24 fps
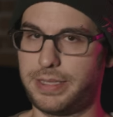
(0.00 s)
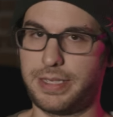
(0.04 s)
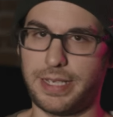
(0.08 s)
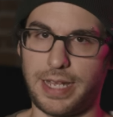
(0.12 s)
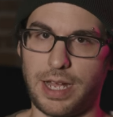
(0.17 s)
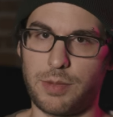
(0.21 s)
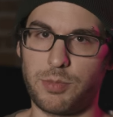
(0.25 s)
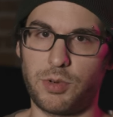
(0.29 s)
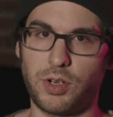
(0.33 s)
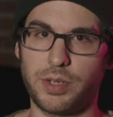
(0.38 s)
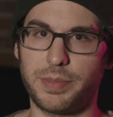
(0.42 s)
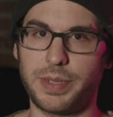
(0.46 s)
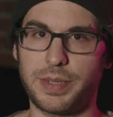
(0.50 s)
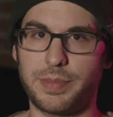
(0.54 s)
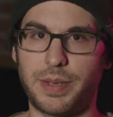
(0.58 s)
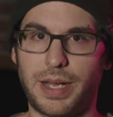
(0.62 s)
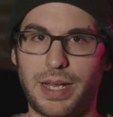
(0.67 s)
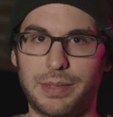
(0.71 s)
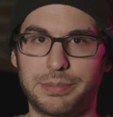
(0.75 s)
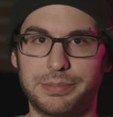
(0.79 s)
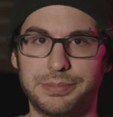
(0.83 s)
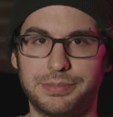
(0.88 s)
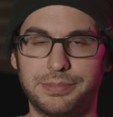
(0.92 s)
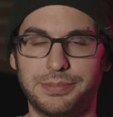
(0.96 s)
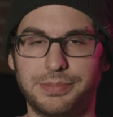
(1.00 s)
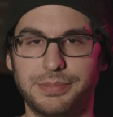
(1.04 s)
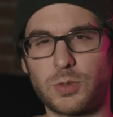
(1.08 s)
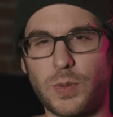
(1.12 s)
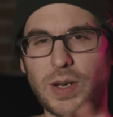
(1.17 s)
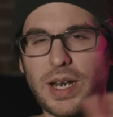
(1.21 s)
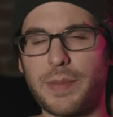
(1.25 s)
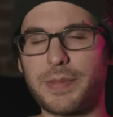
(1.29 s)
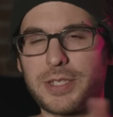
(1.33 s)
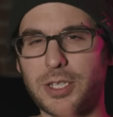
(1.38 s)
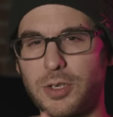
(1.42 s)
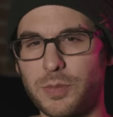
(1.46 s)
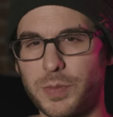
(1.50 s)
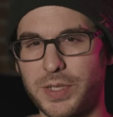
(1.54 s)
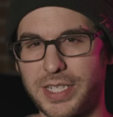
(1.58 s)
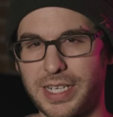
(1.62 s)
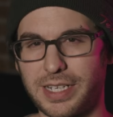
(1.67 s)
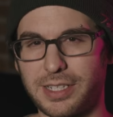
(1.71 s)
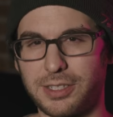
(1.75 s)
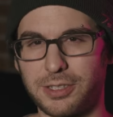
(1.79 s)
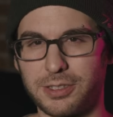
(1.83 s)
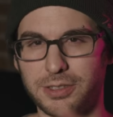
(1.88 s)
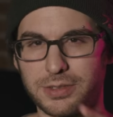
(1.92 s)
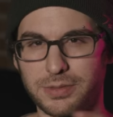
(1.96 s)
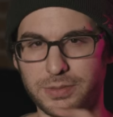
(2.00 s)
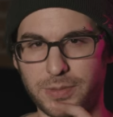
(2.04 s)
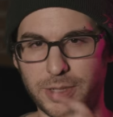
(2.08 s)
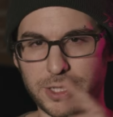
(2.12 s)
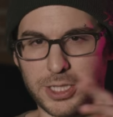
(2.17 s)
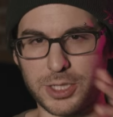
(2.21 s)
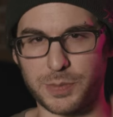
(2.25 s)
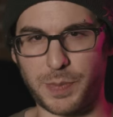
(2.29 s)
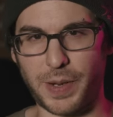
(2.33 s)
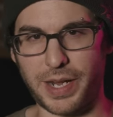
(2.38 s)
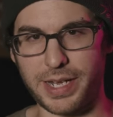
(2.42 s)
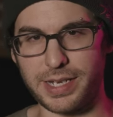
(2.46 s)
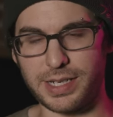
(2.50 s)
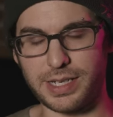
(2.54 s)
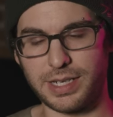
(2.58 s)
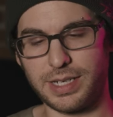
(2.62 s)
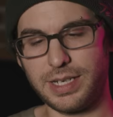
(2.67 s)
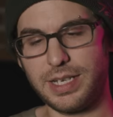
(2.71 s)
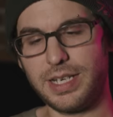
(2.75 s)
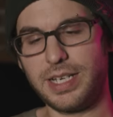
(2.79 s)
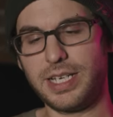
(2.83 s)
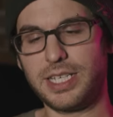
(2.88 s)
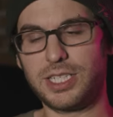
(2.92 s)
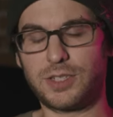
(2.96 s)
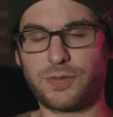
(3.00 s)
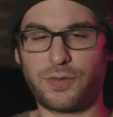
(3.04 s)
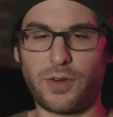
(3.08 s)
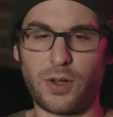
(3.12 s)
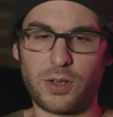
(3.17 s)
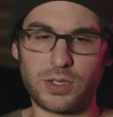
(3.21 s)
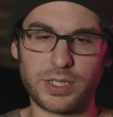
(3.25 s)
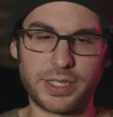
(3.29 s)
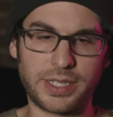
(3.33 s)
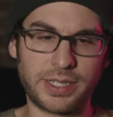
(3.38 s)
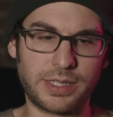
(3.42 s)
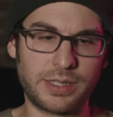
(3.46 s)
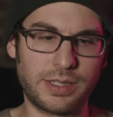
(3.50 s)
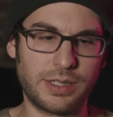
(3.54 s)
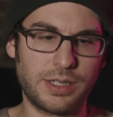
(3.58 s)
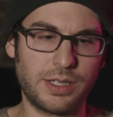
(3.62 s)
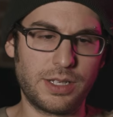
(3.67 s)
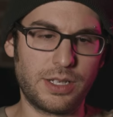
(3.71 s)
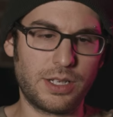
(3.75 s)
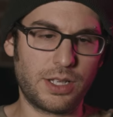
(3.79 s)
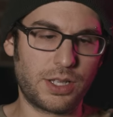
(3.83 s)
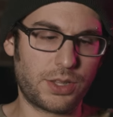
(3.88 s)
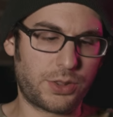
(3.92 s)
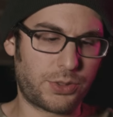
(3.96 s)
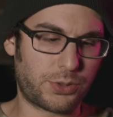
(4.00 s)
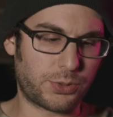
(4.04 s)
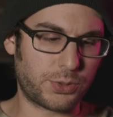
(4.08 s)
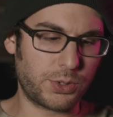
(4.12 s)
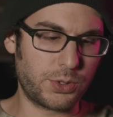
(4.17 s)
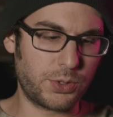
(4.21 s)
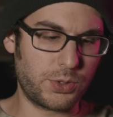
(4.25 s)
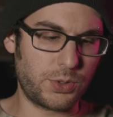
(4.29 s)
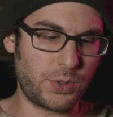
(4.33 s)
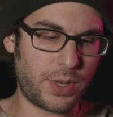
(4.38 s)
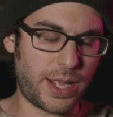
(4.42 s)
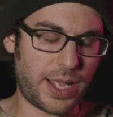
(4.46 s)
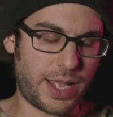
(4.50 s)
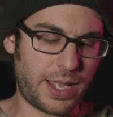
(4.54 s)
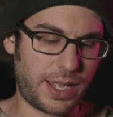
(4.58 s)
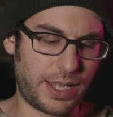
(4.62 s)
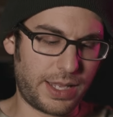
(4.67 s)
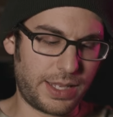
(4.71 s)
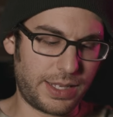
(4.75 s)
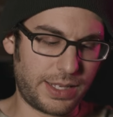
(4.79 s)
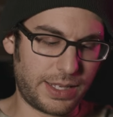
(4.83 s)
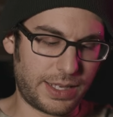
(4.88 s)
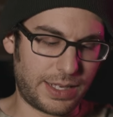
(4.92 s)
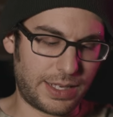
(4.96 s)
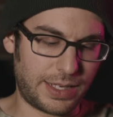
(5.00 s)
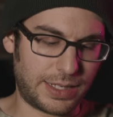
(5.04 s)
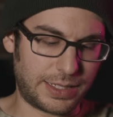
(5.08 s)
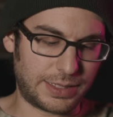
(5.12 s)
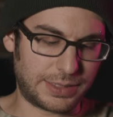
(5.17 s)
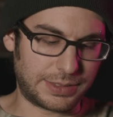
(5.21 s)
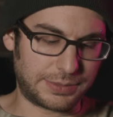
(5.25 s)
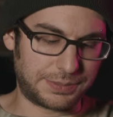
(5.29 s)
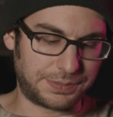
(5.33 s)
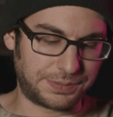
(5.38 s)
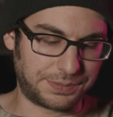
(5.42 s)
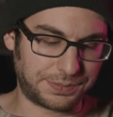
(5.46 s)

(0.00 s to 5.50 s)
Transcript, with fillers: Cowboy Bebop. There's one episode in particular where Spike is falling through a uh,